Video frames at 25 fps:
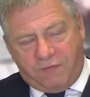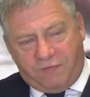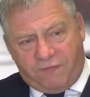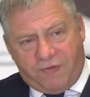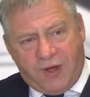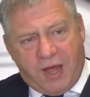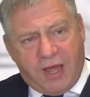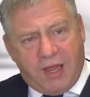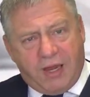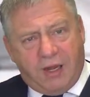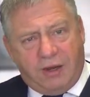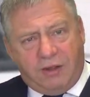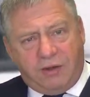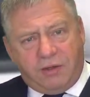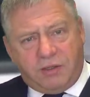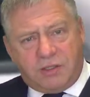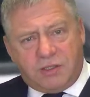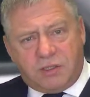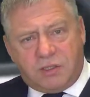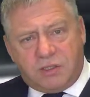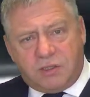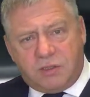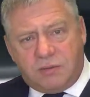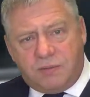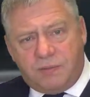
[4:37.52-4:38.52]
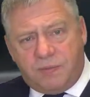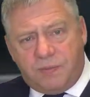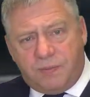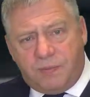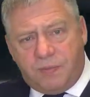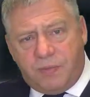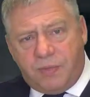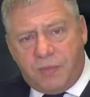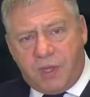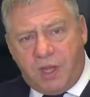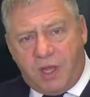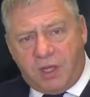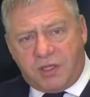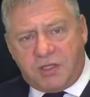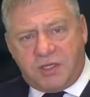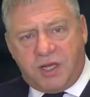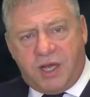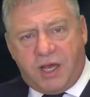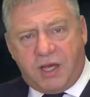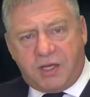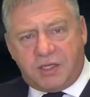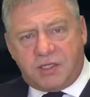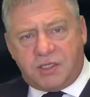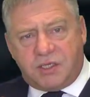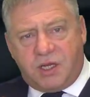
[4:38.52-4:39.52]
at violence,
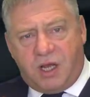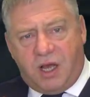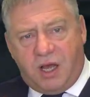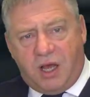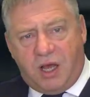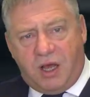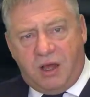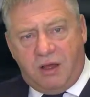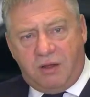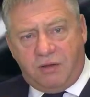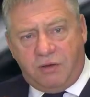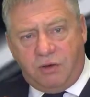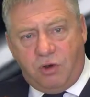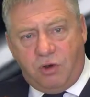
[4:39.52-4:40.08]
attacks are